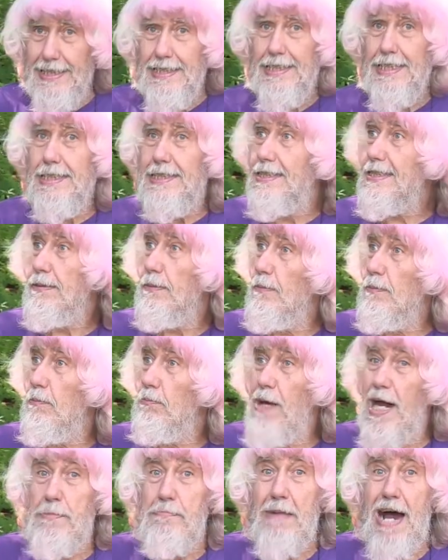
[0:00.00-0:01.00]
This is
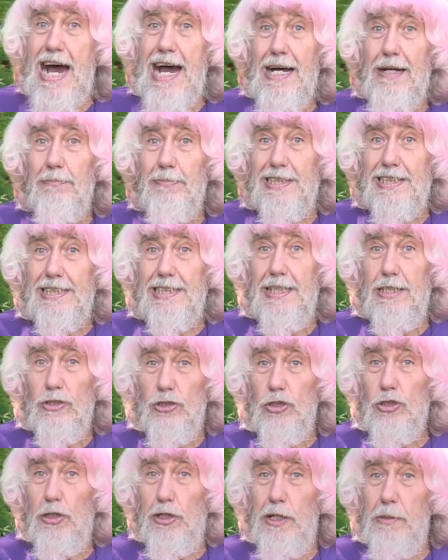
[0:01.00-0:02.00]
my mom's
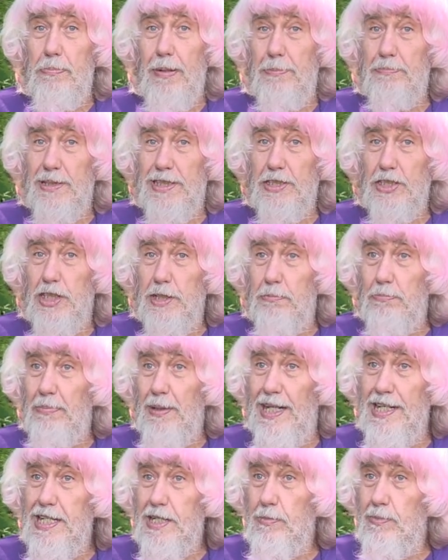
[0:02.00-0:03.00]
toy puppet. She
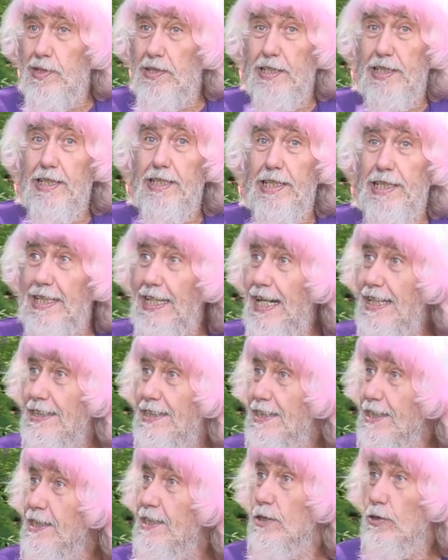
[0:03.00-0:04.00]
played with it in
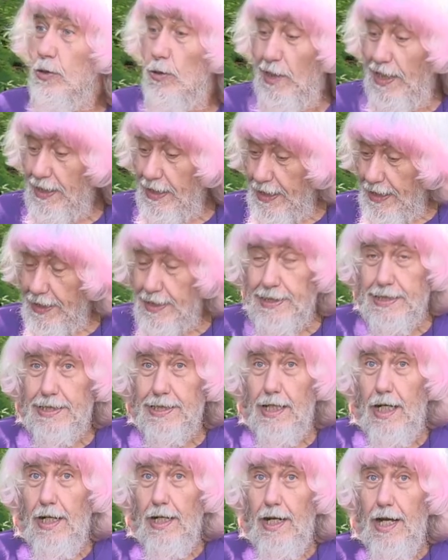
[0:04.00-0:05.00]

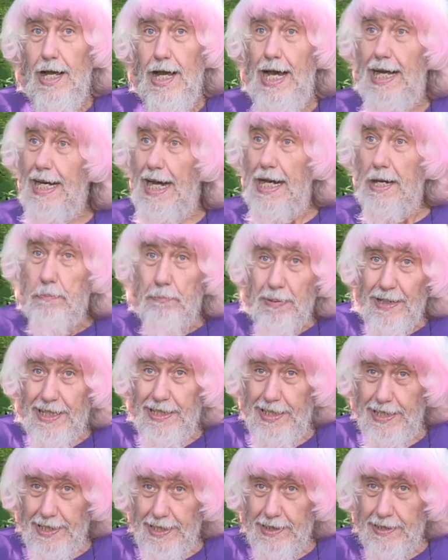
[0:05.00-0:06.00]
1920s, and I
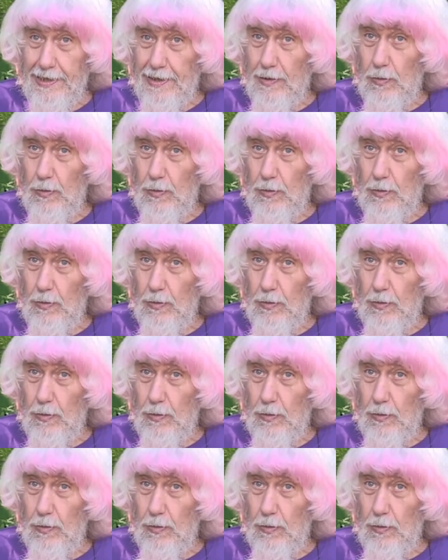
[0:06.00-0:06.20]
played it